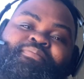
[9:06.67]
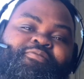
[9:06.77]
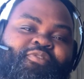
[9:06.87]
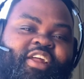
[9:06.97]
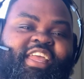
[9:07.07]

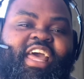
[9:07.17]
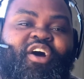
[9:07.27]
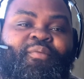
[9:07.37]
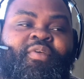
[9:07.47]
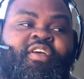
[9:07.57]
for the
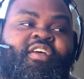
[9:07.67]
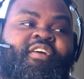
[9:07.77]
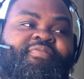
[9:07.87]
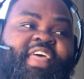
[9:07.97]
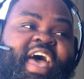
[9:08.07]
account
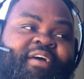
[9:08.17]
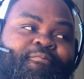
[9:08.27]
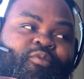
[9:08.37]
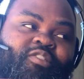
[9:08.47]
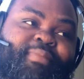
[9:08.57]
that
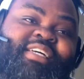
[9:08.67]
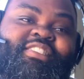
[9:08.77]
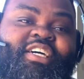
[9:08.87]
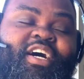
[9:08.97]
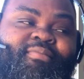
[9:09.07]
was
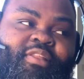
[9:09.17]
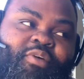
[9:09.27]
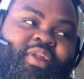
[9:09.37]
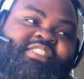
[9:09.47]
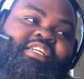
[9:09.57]
messed up. And then
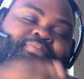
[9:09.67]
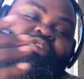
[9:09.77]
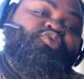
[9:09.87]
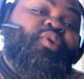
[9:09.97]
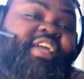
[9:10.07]
when I set up a
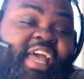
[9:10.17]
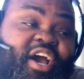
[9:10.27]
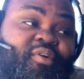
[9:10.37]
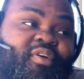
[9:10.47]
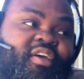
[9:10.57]
new
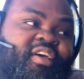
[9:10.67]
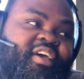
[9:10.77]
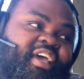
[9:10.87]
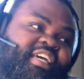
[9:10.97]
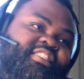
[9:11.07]
account,
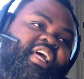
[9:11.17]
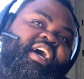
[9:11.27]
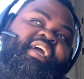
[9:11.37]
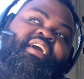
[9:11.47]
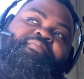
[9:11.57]
it's
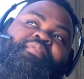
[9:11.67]
like I